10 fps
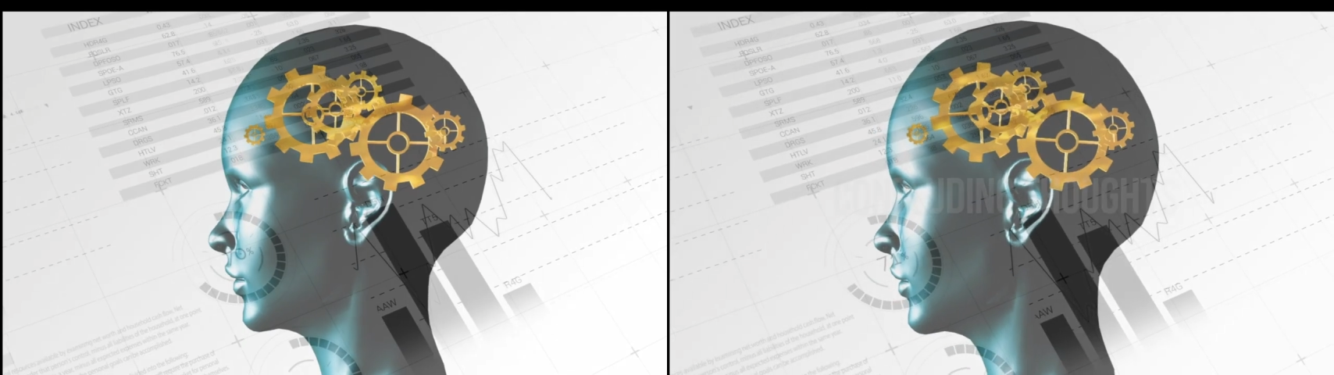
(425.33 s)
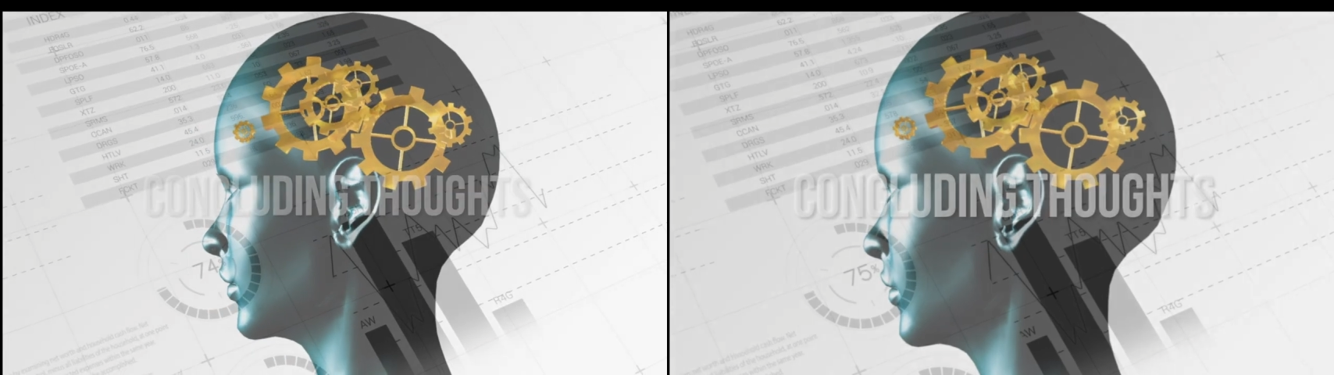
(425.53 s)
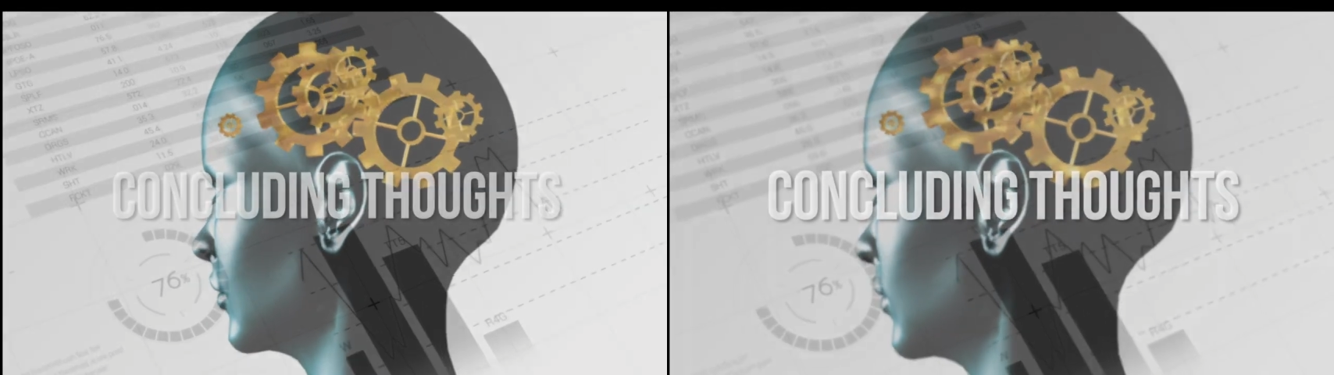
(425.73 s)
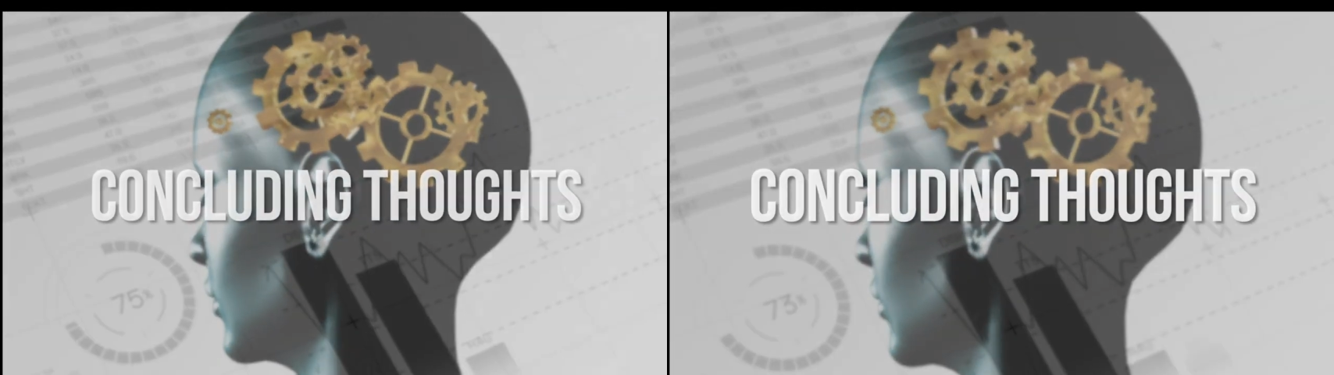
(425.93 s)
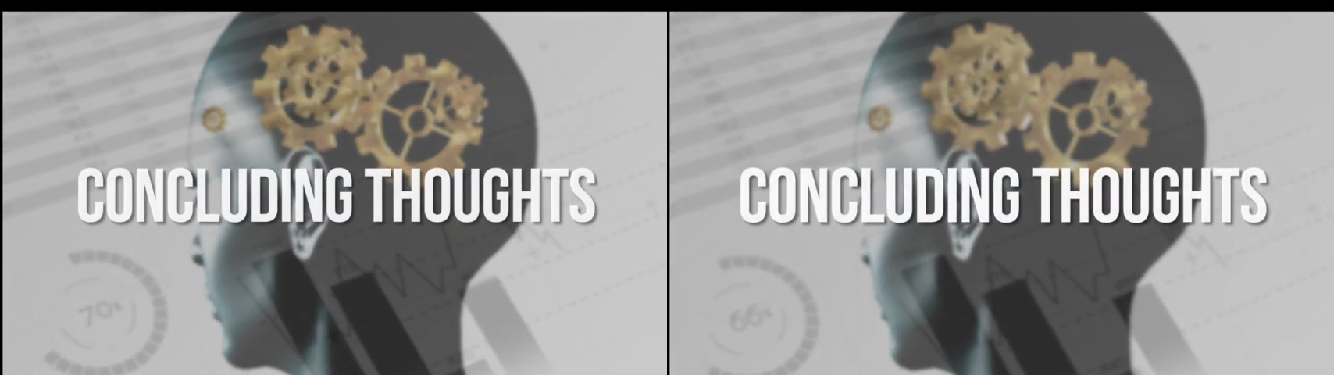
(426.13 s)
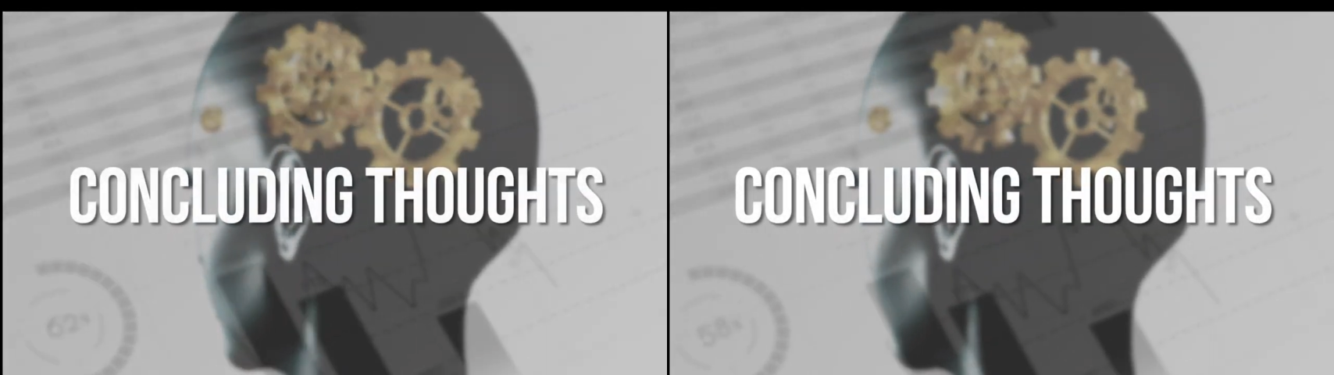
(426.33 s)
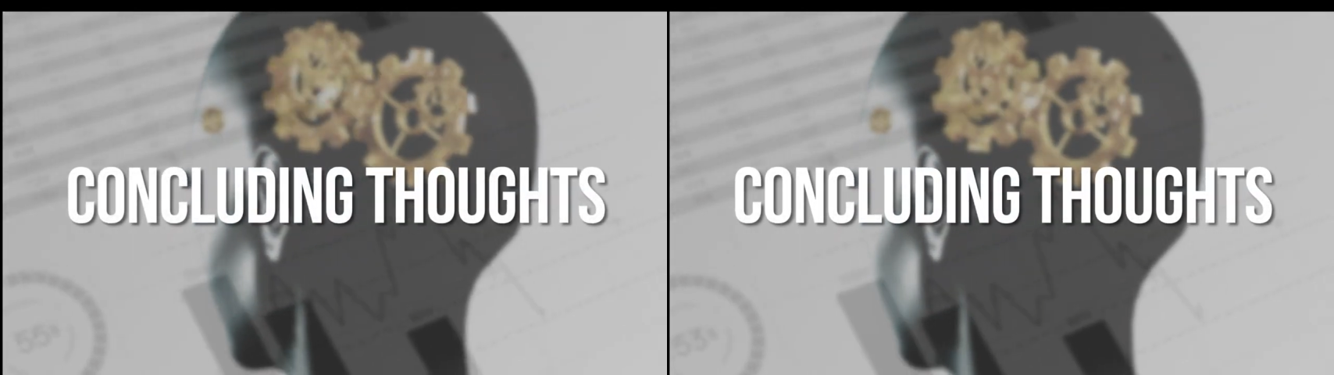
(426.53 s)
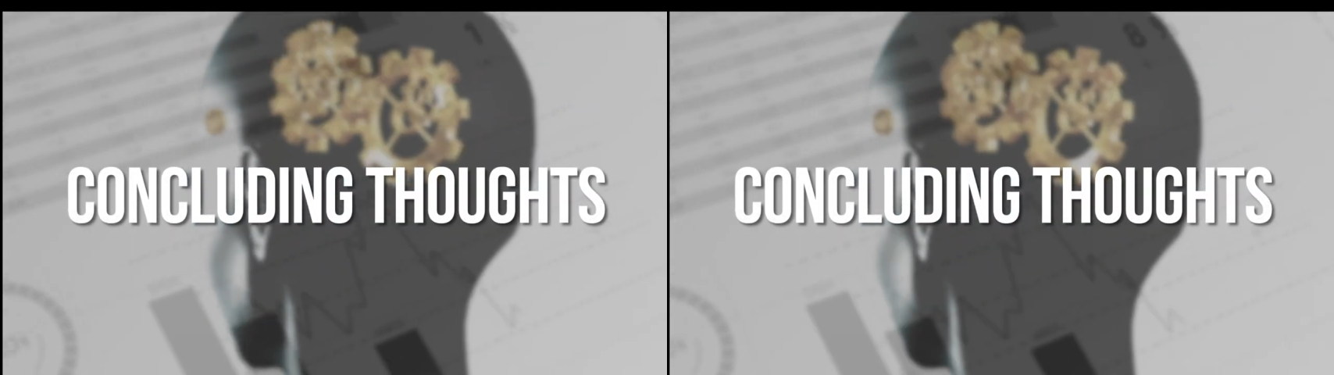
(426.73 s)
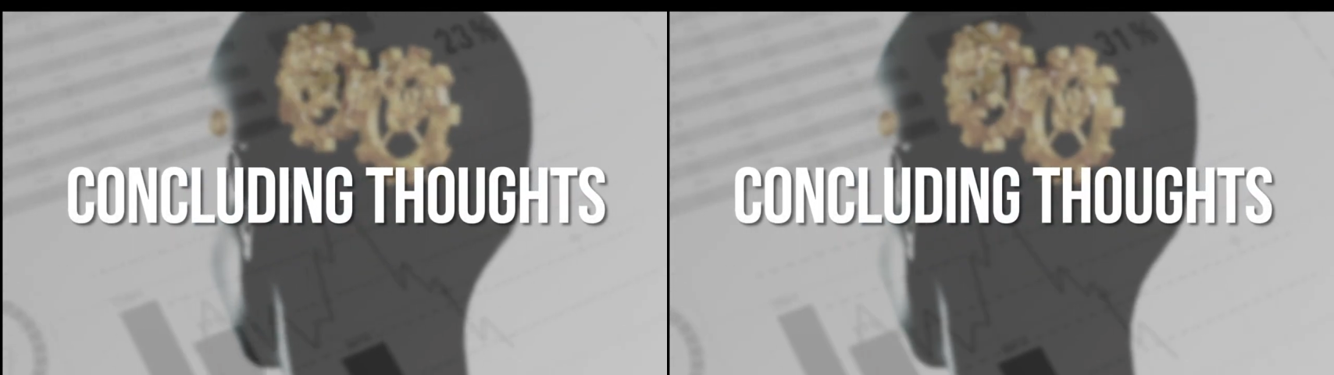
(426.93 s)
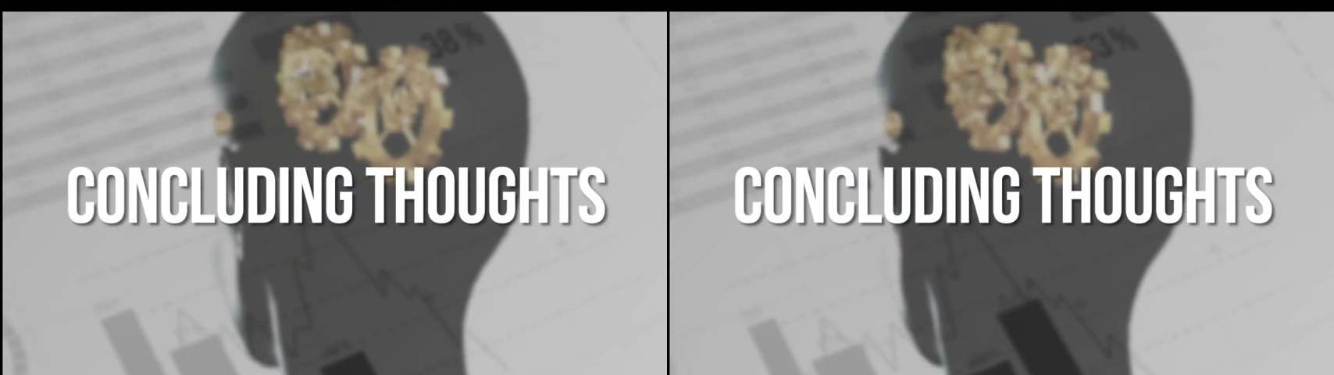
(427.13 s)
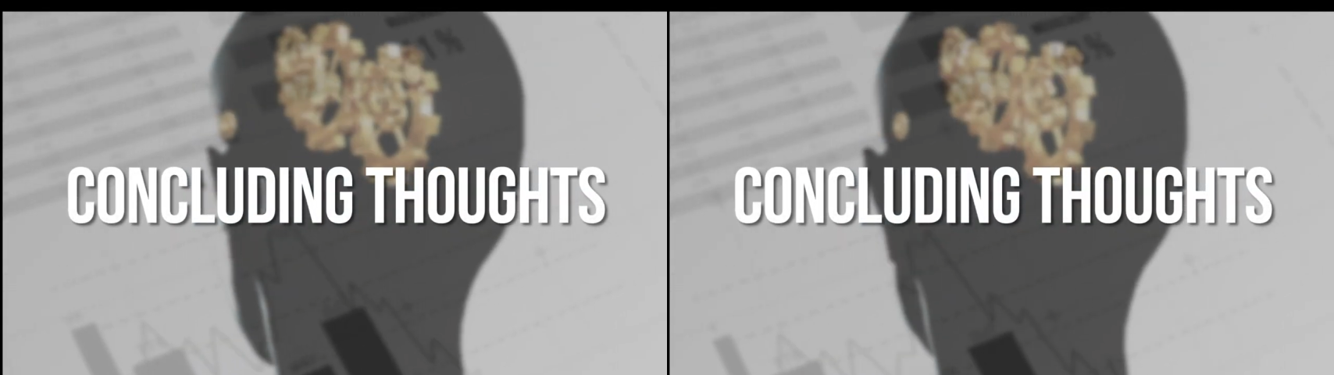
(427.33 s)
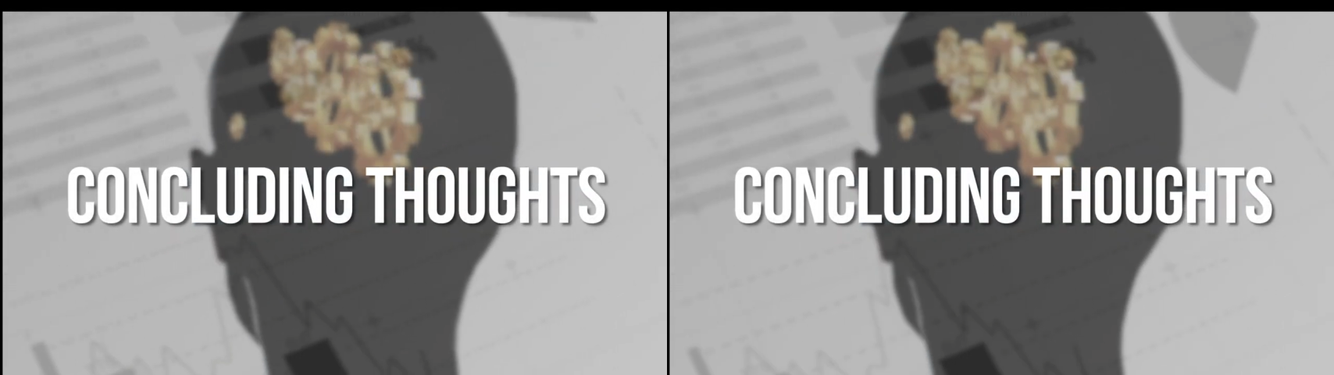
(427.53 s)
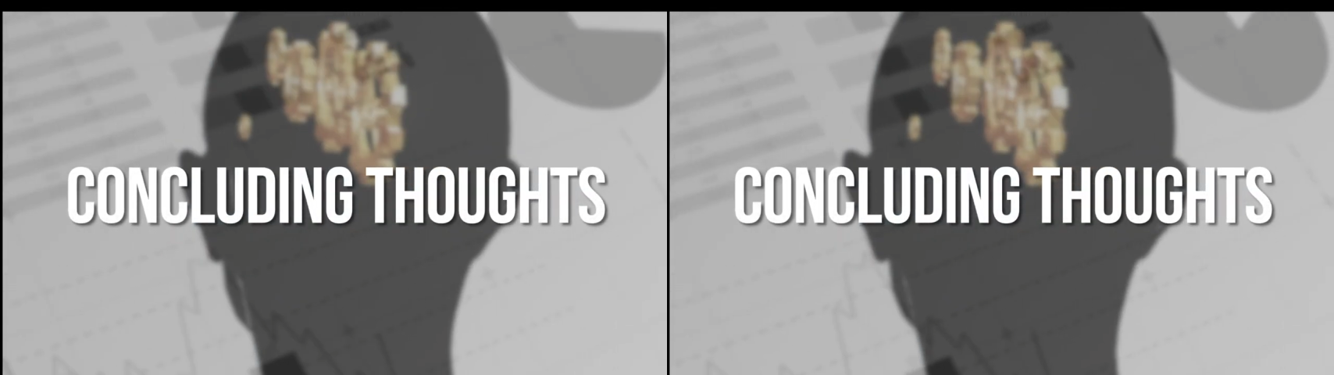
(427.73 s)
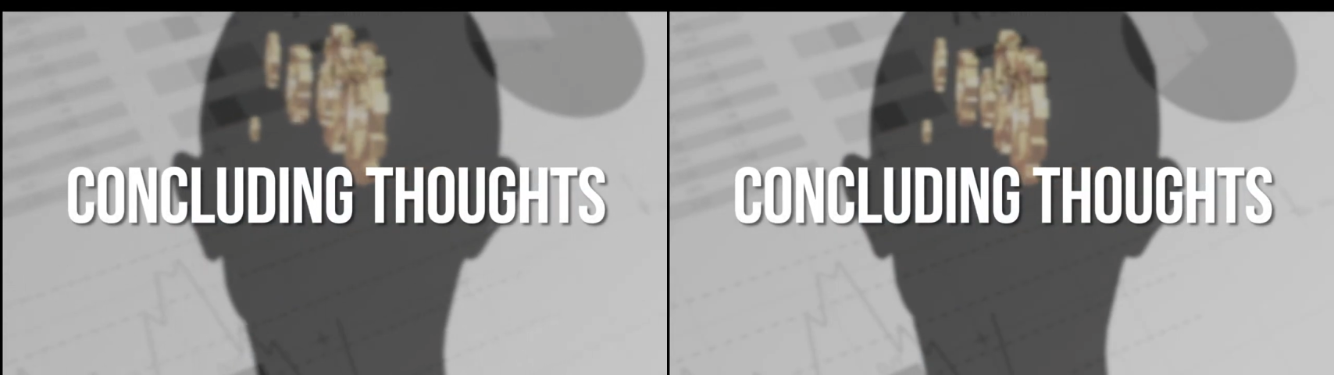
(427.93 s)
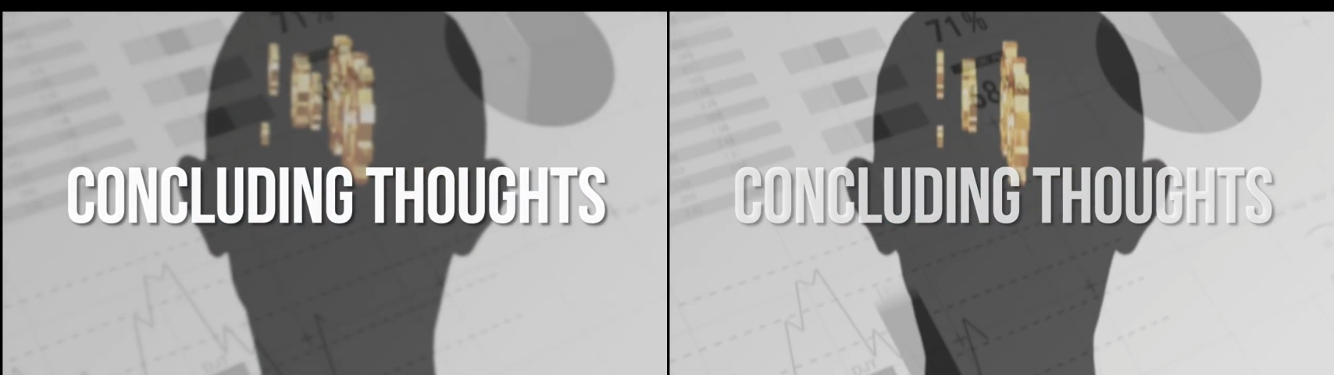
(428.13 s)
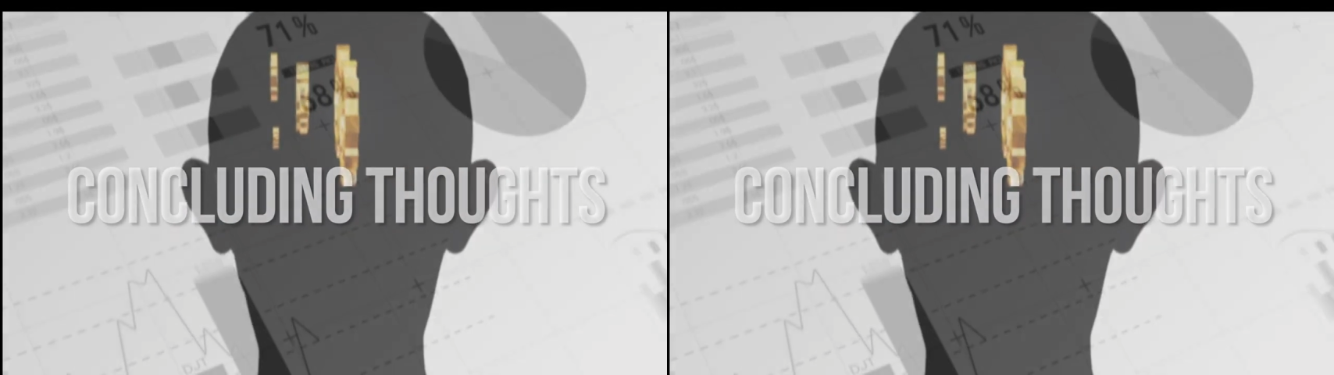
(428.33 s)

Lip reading: (no speaker visible)